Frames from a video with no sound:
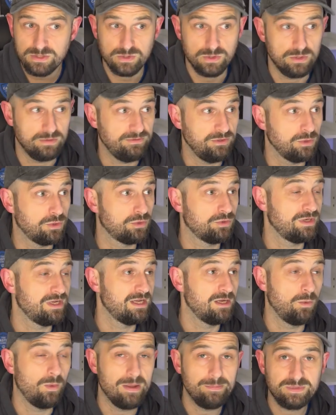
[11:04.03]
So if you
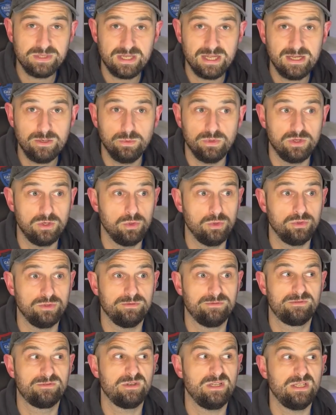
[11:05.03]
create a website with a load
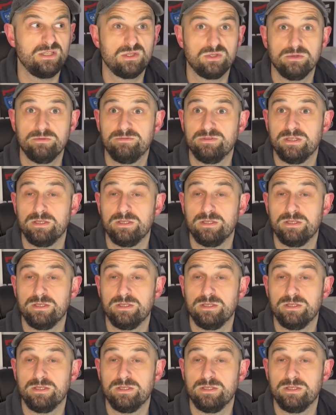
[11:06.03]
of free stuff